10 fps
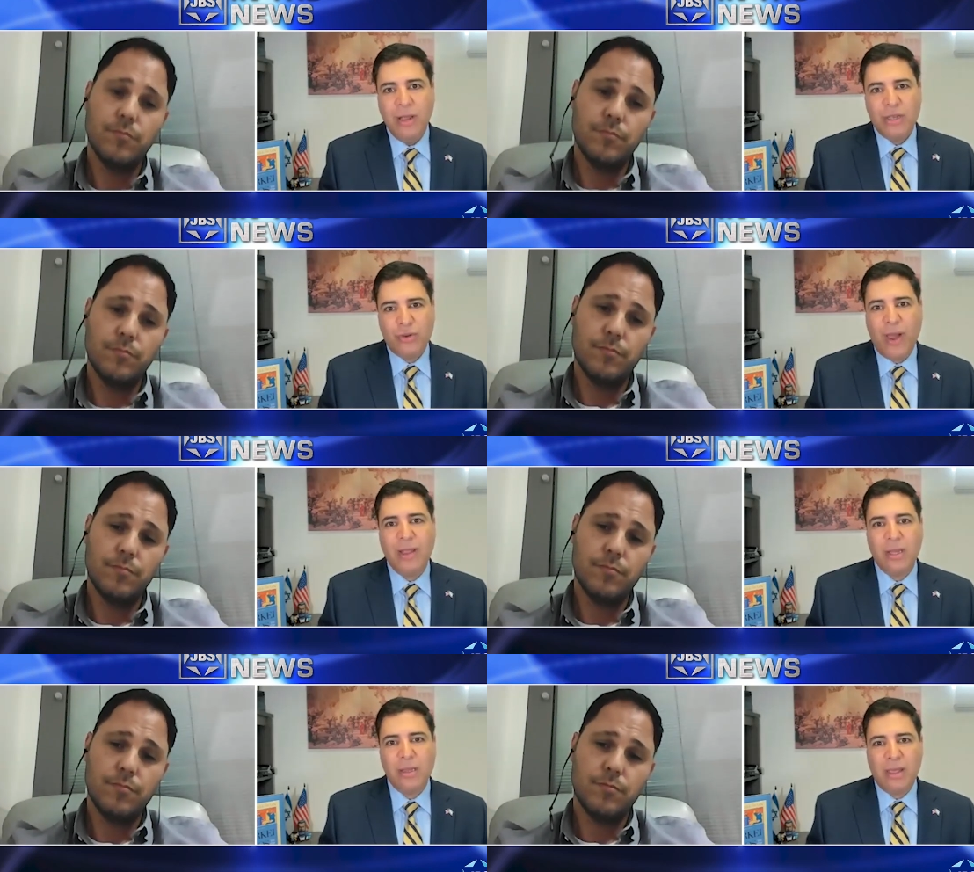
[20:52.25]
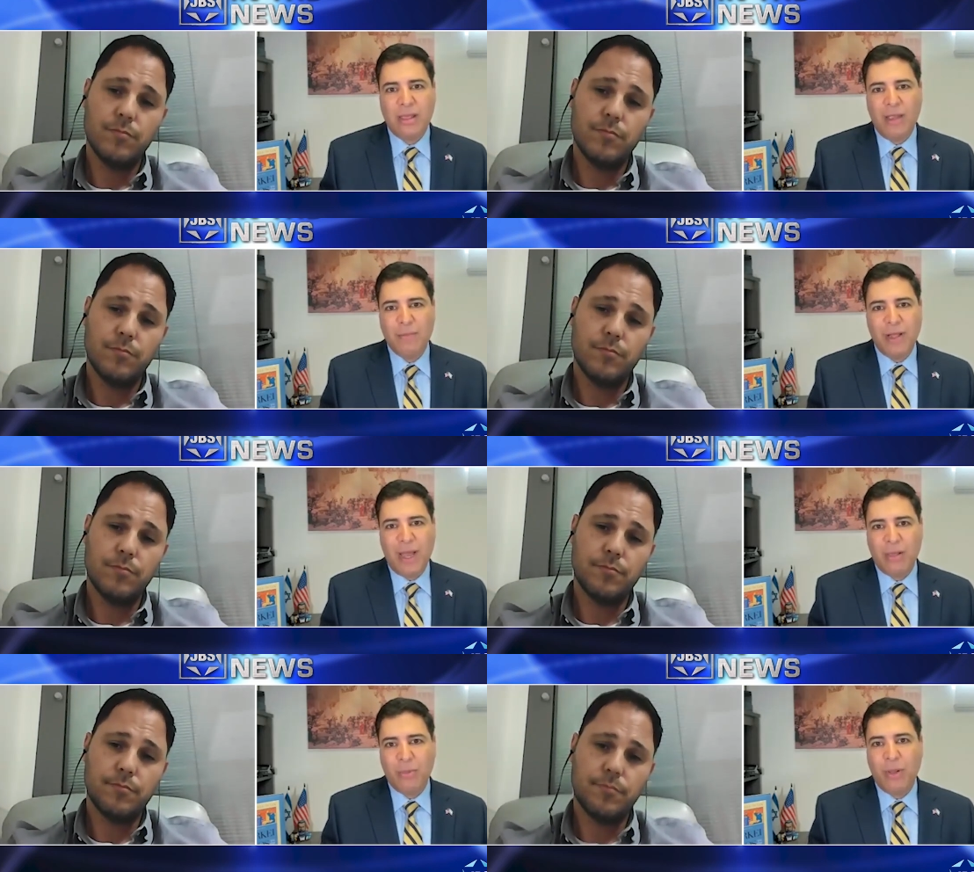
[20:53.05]
Speaker 1: trying to
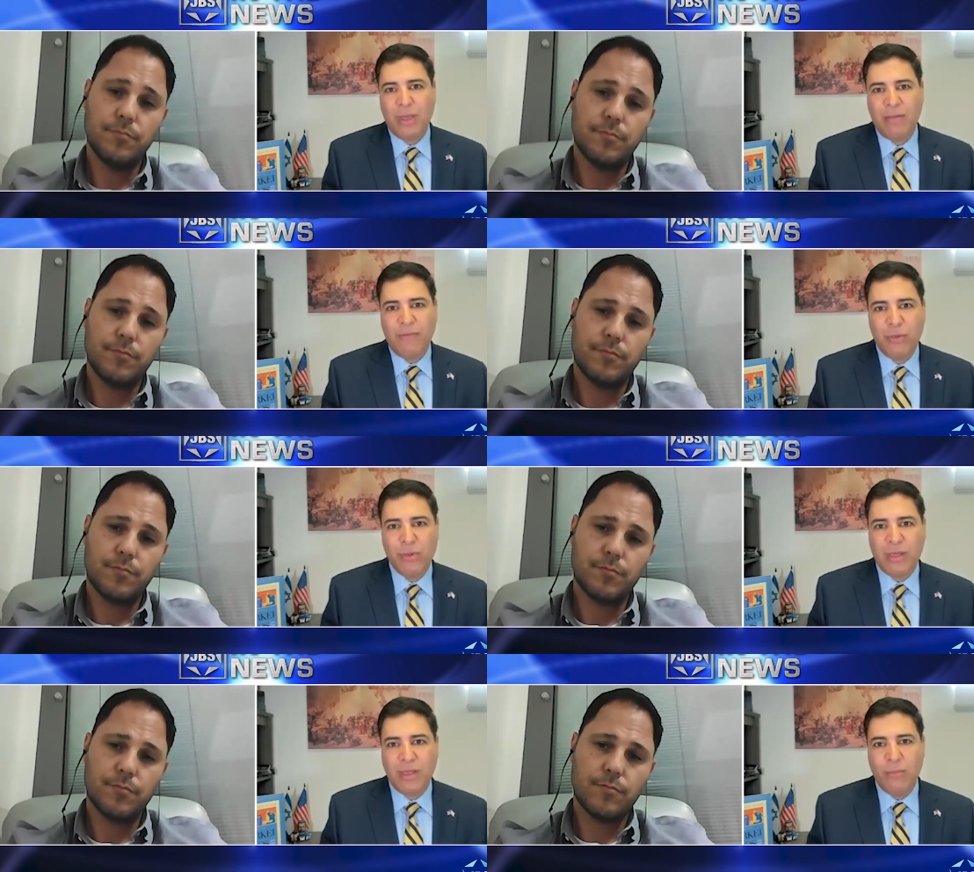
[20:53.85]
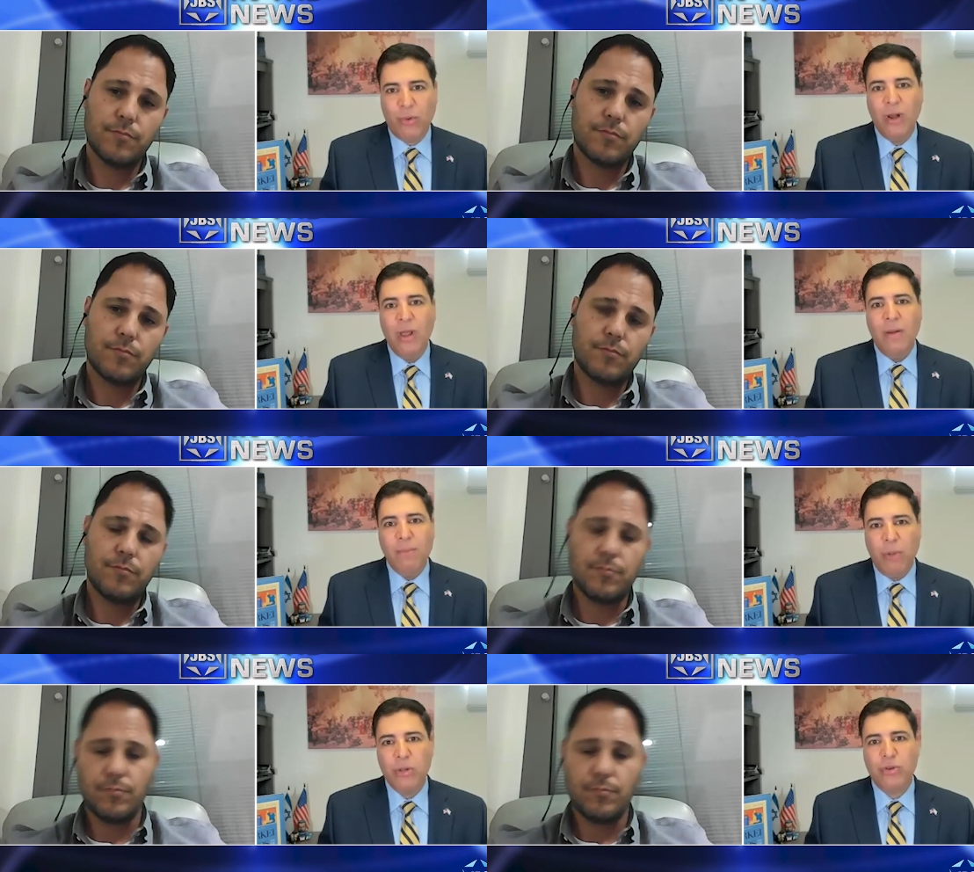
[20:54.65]
destabilize what is viewed as the more
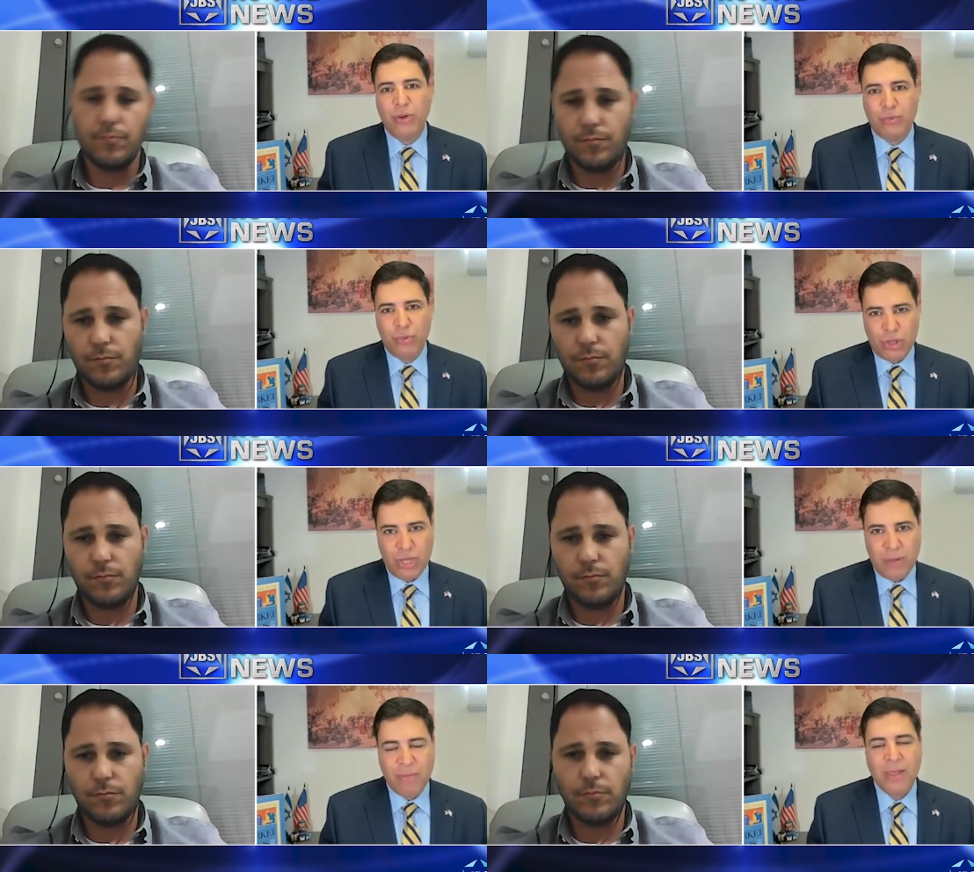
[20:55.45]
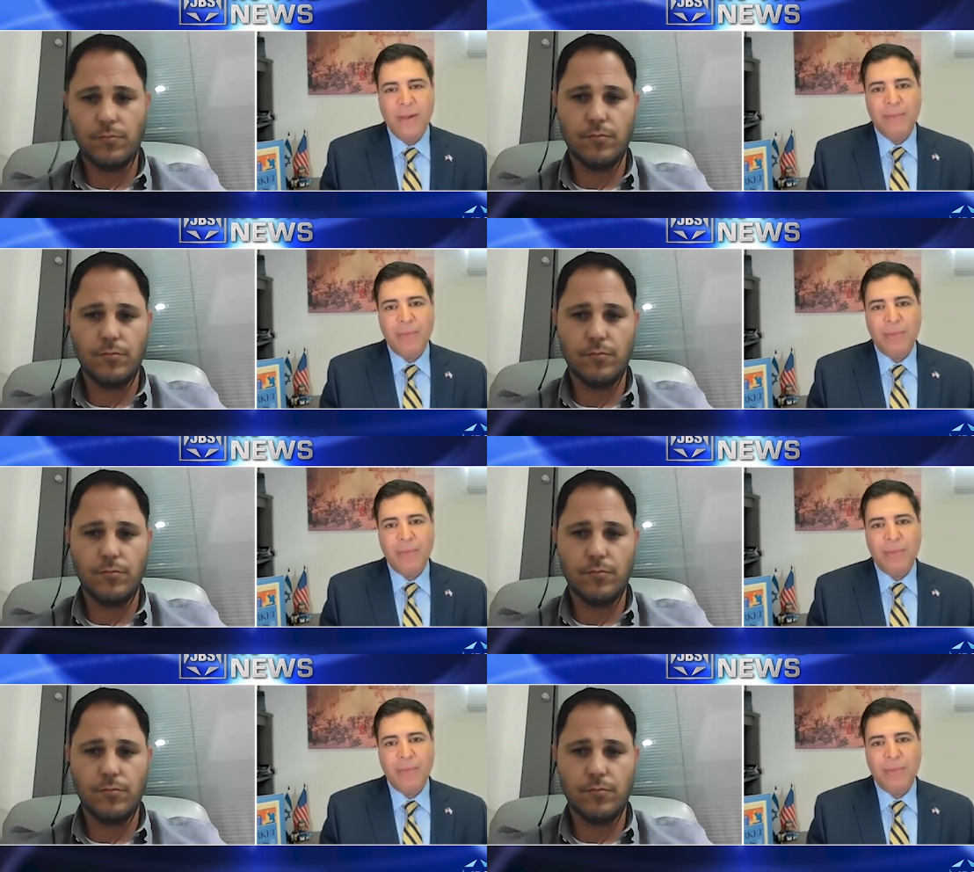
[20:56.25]
moderate regimes.